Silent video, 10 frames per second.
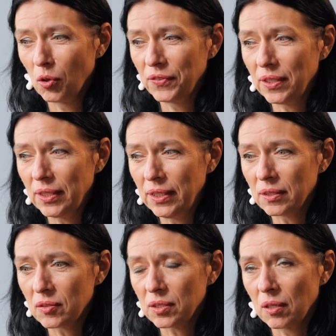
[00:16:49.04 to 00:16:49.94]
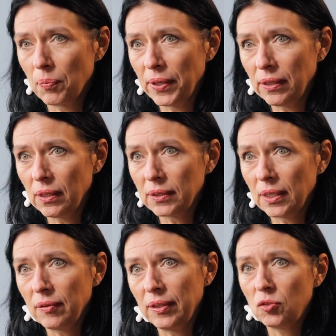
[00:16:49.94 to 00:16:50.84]
of the leaders are bringing
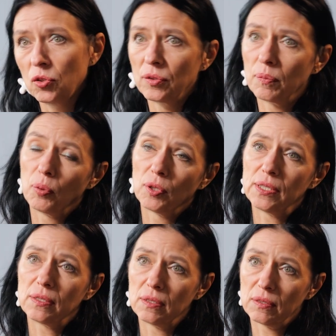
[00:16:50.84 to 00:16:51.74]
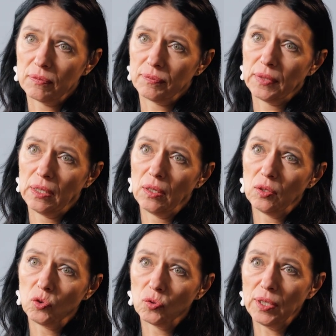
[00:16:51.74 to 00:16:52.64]
their internal policies
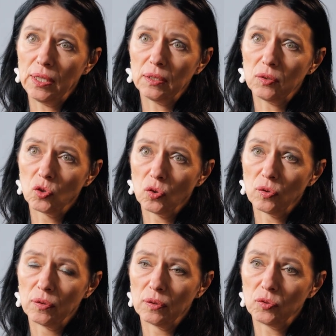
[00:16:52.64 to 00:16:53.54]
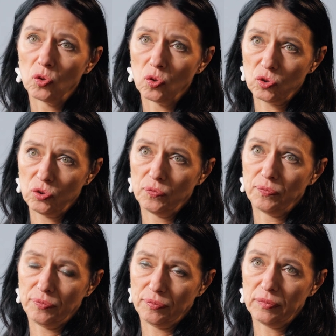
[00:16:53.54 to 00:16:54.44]
to the talks
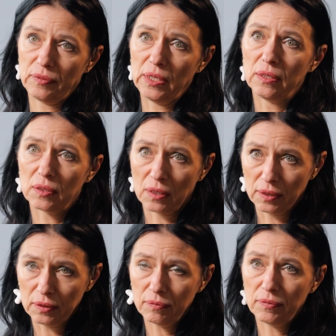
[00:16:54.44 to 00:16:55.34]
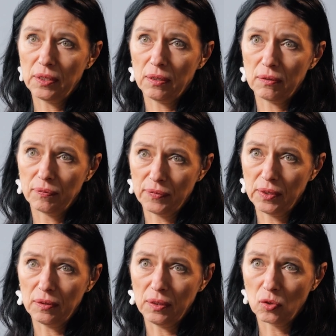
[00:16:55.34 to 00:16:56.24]
inside the
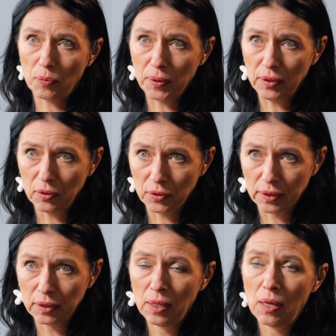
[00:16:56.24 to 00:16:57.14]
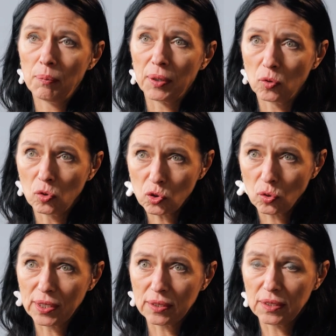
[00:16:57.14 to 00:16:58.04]
European Union. But
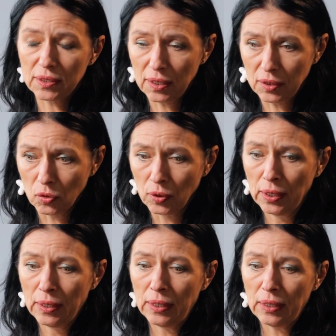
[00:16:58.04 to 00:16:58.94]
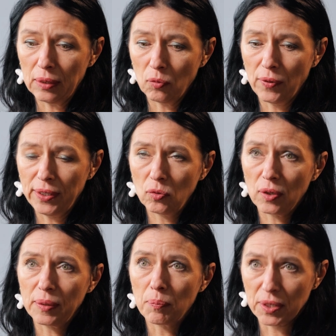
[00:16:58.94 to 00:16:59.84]
also, as I said, when you
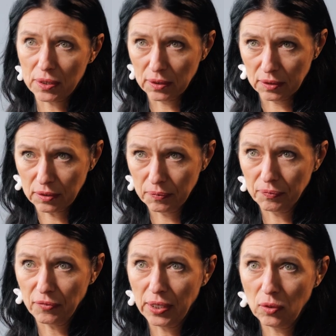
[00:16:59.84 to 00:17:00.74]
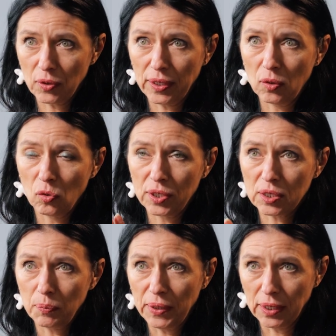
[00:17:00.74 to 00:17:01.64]
are in Brussels, when you are in all
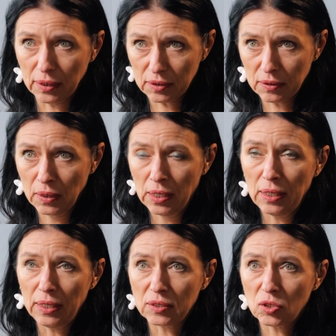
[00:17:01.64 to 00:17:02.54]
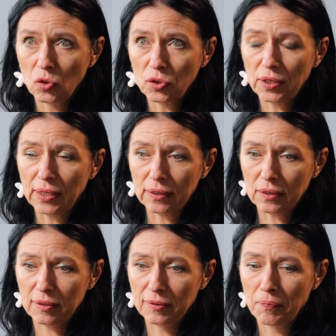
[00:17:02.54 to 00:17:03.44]
these meetings, it's not
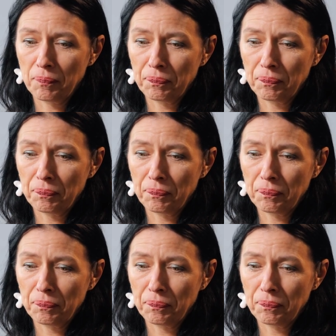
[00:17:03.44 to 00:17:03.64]
that